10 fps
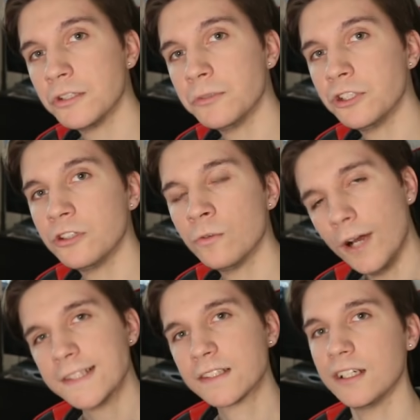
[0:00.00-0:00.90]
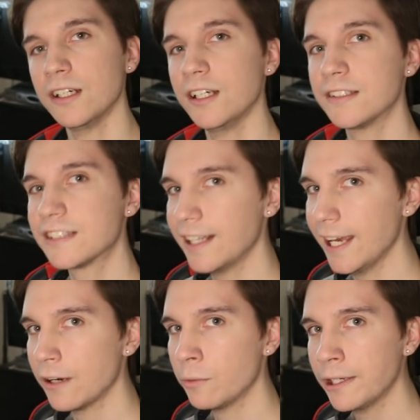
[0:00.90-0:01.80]
TOMOONs, what's good?
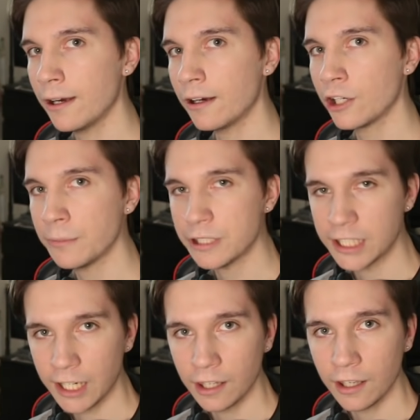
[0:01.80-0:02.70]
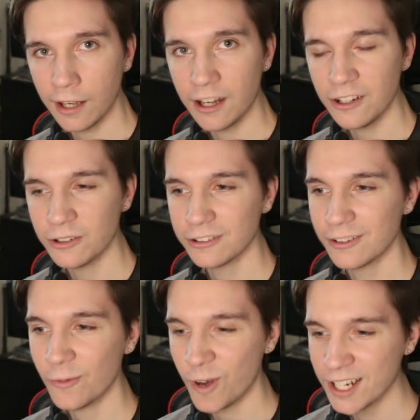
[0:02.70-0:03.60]
Today we are gonna be checking out
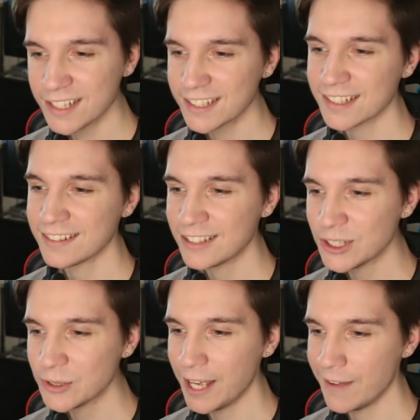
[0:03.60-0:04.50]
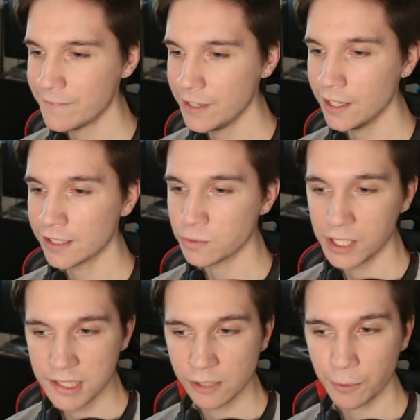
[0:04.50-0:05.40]
ONEUS' new MV as
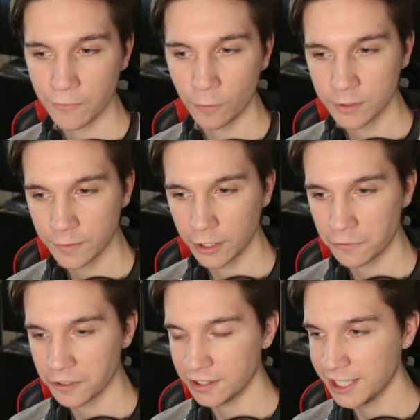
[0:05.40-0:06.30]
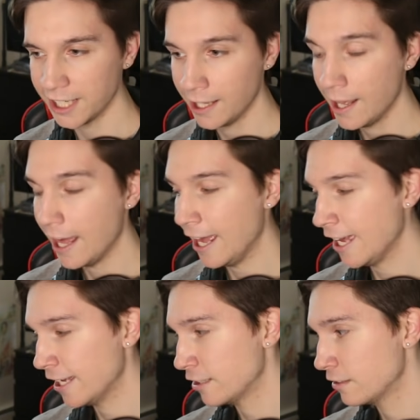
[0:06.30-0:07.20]
well as the performance video for Lit.
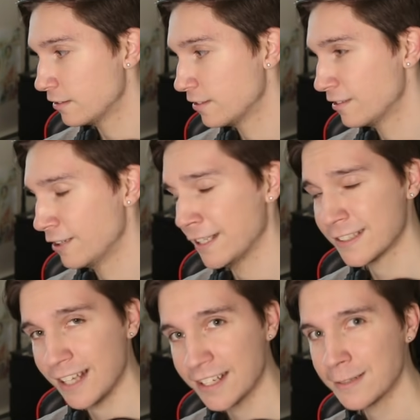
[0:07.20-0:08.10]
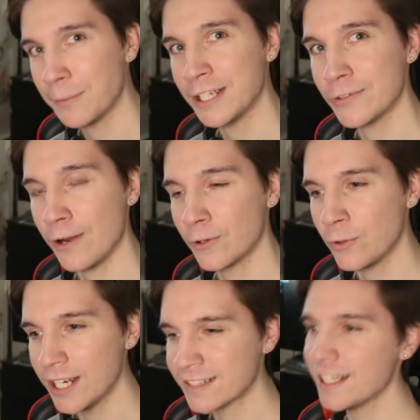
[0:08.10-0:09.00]
And it's thanks to Patreon
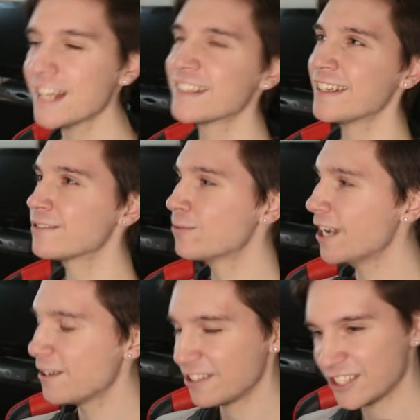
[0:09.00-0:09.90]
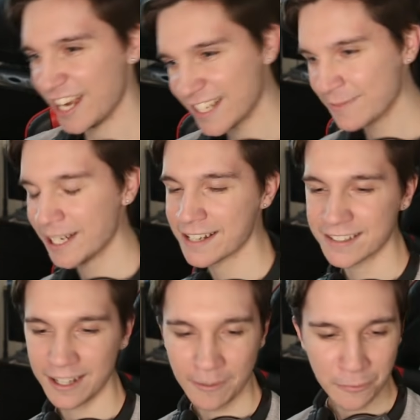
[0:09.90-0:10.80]
requests. Yes, that's right. Jasmine
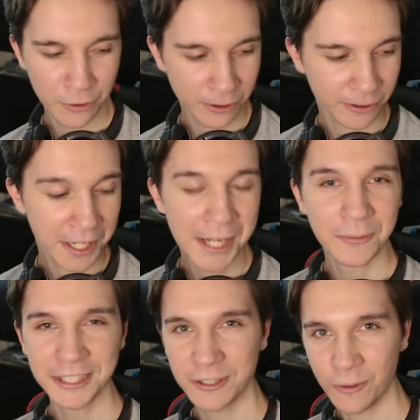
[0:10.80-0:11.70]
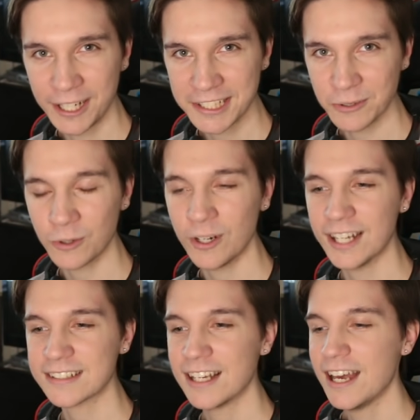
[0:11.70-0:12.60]
has come through with the ONEUS
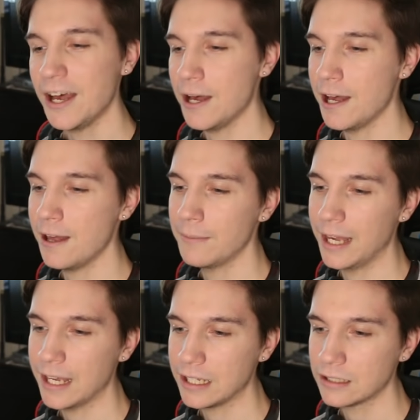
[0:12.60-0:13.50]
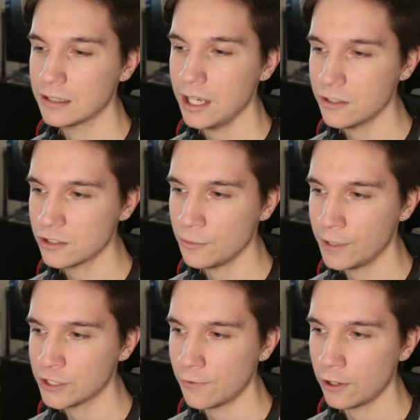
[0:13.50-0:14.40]
request. And thank you so
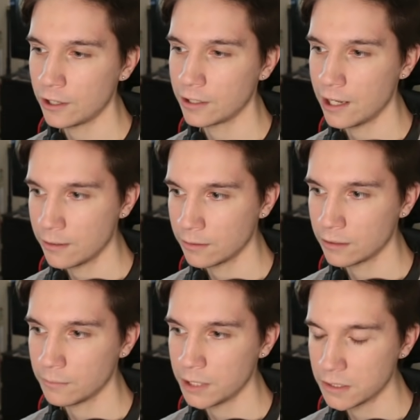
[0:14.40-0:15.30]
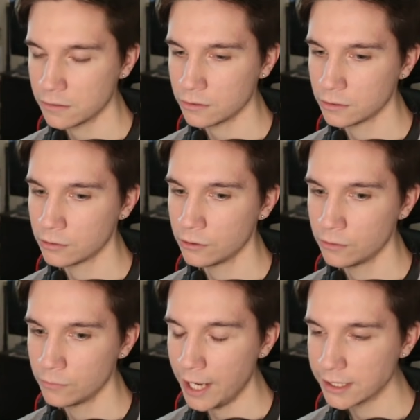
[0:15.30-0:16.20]
much for getting me to
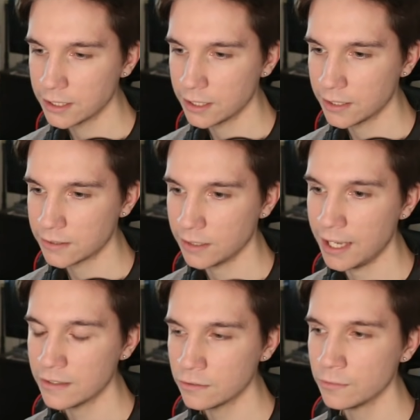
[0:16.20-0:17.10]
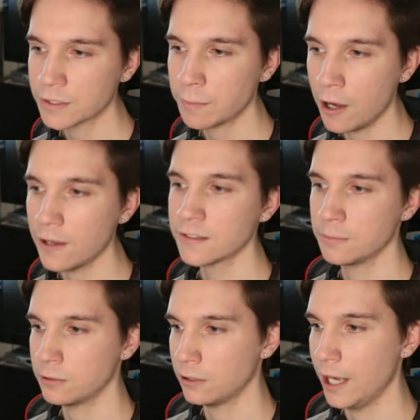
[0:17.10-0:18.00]
react to this as soon as
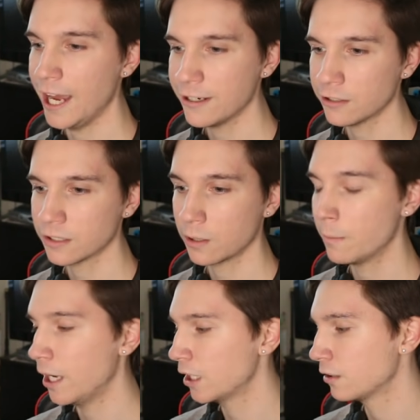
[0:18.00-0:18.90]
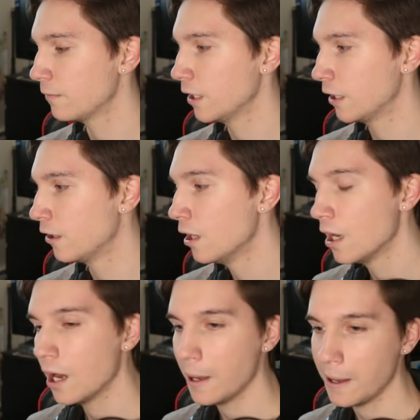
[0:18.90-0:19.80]
possible and also combining the video.
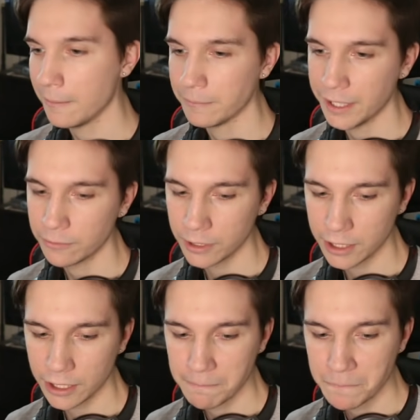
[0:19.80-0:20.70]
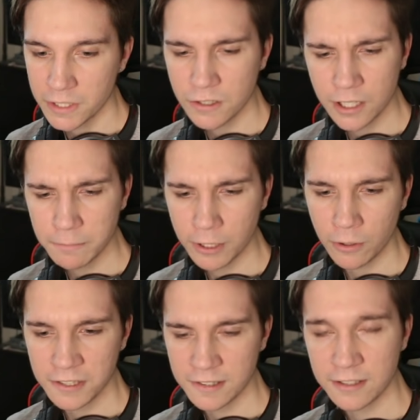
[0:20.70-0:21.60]
Sorry,
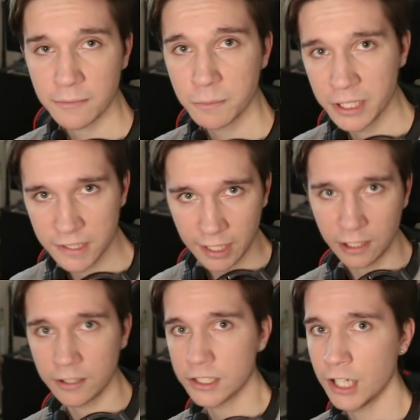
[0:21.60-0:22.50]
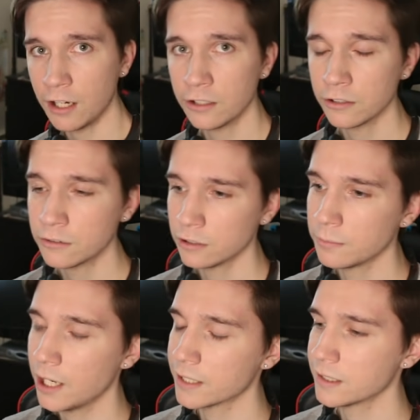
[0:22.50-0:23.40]
it's been a second on the channel,
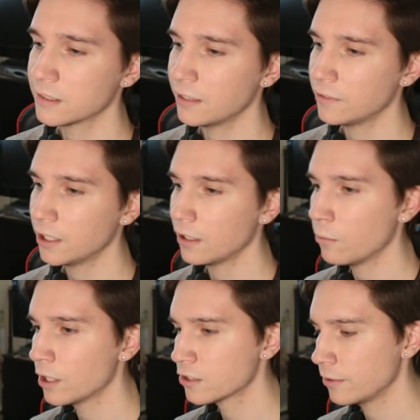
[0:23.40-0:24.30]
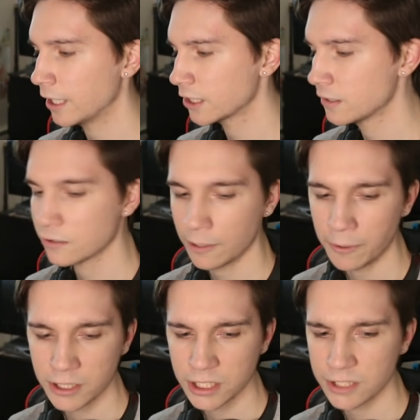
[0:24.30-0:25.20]
YouTube, since I've done a ONEUS reaction, so I
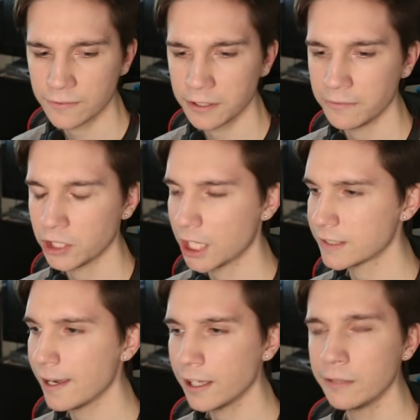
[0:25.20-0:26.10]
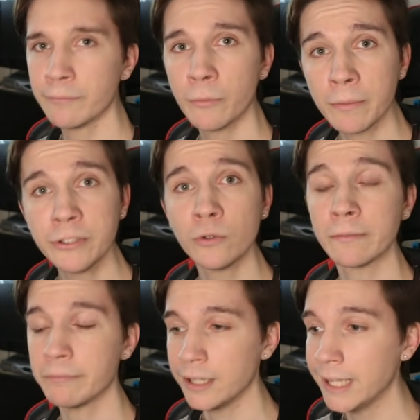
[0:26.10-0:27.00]
apologize for leaving you guys hanging, but we've been
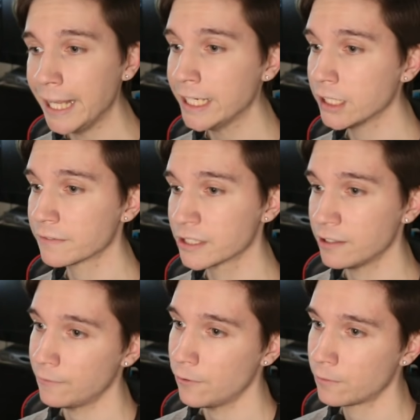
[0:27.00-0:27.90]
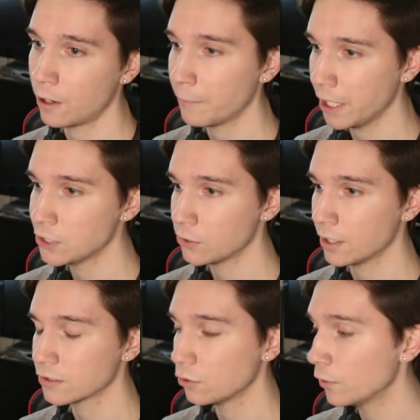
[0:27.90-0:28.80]
doing plenty of stuff over on
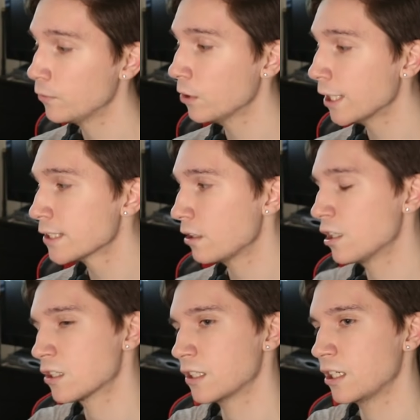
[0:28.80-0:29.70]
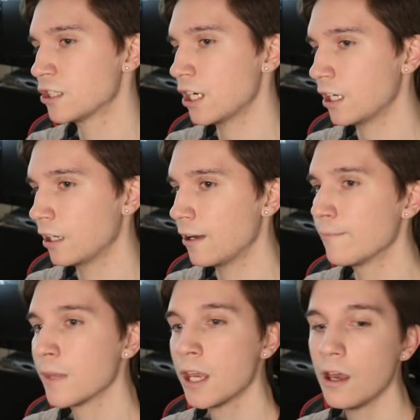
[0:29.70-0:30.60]
Patreon, so if you guys are interested in checking
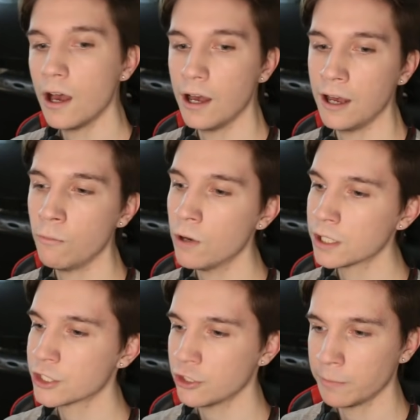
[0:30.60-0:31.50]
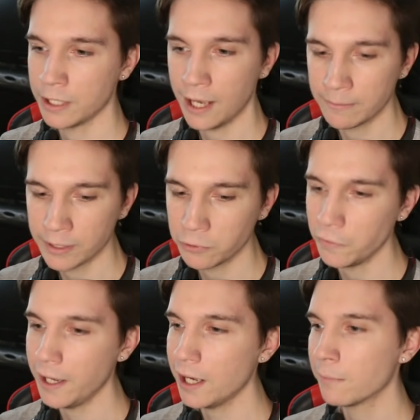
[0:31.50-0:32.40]
out ONEUS Show Me the
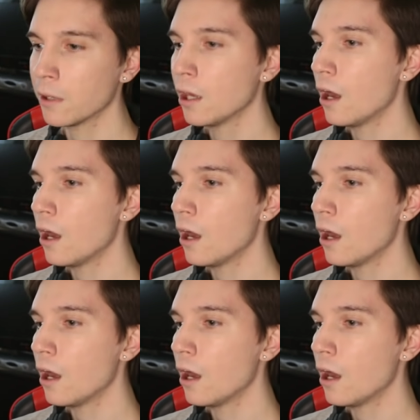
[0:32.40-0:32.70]
MWM,